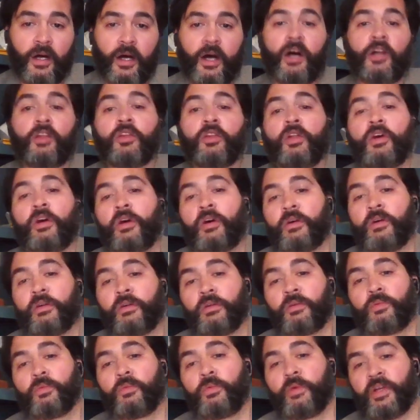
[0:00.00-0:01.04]
along
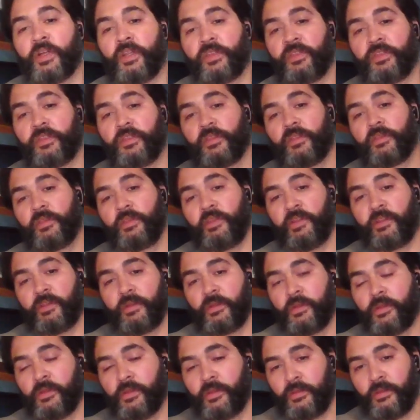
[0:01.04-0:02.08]
with the,
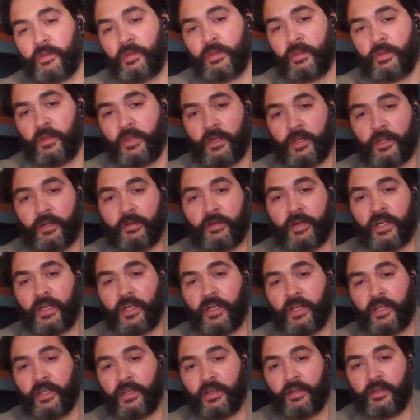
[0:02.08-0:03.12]
the
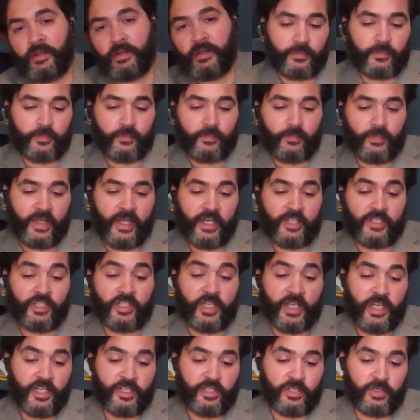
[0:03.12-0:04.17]
accredited
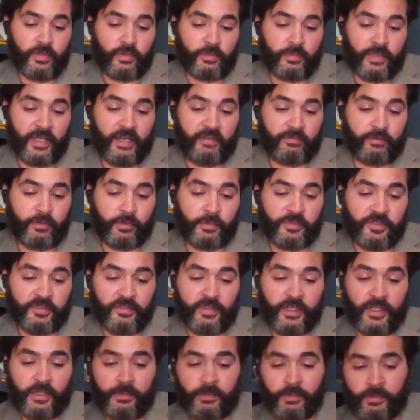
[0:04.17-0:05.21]
educational platforms
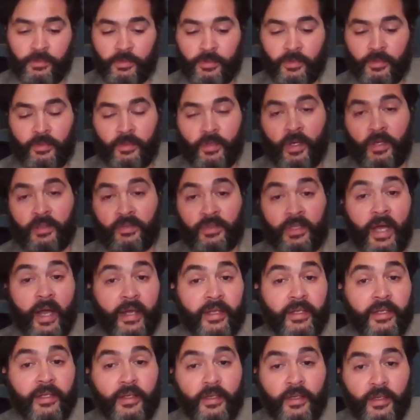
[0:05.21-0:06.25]
available online.
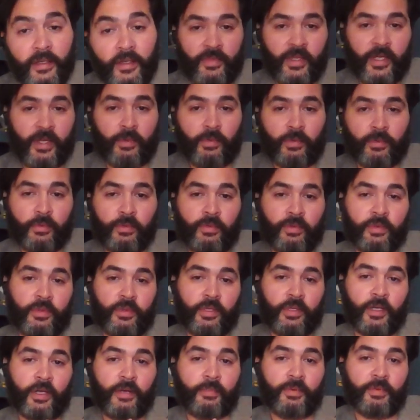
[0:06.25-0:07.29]

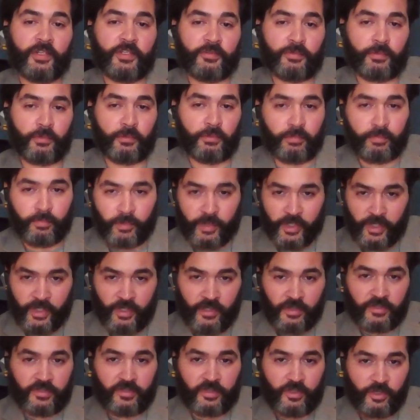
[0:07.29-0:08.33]
The companies will bring you
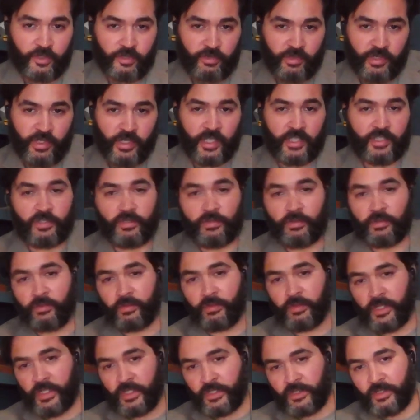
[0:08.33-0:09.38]
to surgery, get you
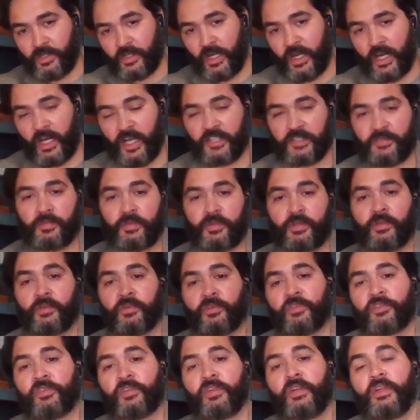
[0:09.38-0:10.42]
into the
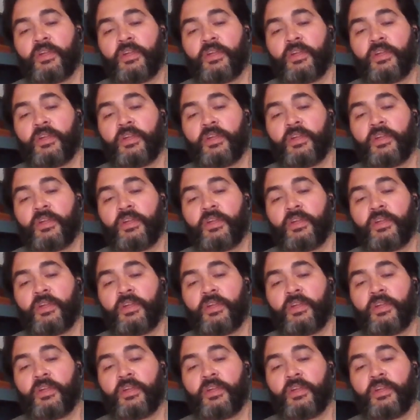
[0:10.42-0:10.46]
hospitals.